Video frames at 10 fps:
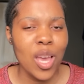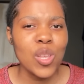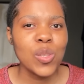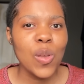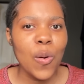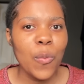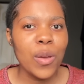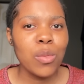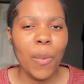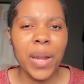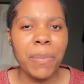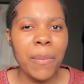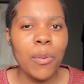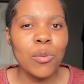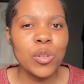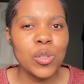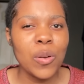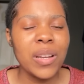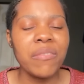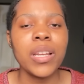So with white people, you
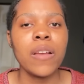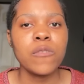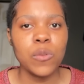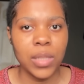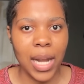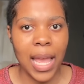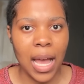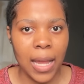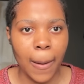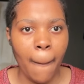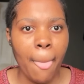don't even have to try hard.